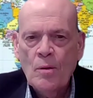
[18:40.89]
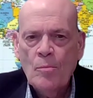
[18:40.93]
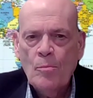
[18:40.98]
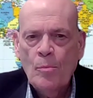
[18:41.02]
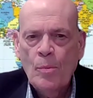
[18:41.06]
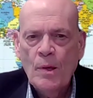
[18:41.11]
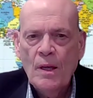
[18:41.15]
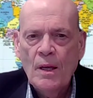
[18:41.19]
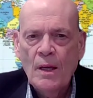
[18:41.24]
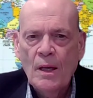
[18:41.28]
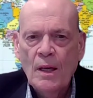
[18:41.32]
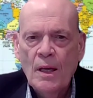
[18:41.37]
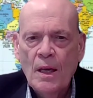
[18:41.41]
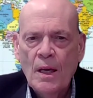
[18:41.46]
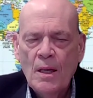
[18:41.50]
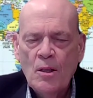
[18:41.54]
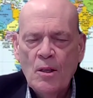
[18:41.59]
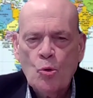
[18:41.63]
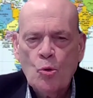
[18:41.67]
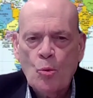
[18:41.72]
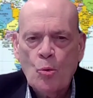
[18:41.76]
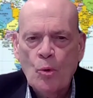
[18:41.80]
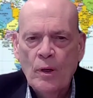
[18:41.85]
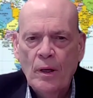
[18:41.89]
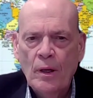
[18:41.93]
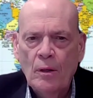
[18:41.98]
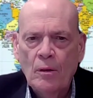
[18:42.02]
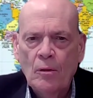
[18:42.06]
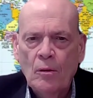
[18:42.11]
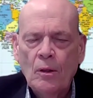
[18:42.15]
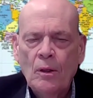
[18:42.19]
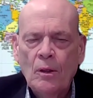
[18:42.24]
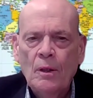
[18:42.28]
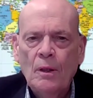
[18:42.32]
being Israel,
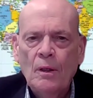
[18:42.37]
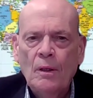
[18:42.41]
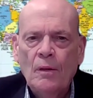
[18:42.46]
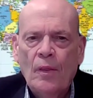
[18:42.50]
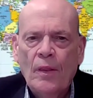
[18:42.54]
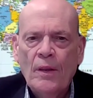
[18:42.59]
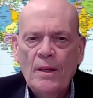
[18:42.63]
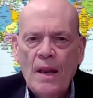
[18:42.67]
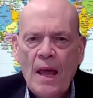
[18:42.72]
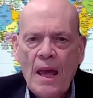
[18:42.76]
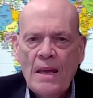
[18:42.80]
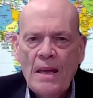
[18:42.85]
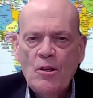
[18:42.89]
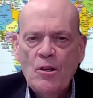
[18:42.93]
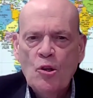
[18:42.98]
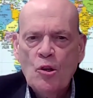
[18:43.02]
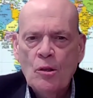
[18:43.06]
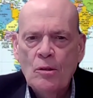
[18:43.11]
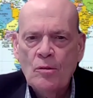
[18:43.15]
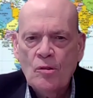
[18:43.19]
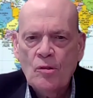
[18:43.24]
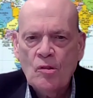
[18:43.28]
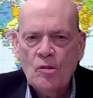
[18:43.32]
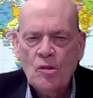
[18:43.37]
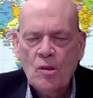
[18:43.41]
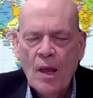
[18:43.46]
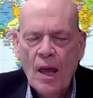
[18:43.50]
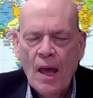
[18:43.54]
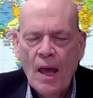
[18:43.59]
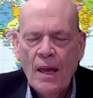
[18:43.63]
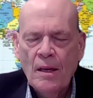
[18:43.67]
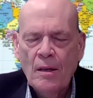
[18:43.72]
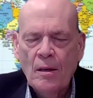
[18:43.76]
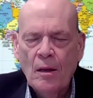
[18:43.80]
the nation
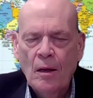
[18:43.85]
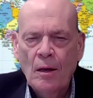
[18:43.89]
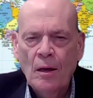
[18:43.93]
state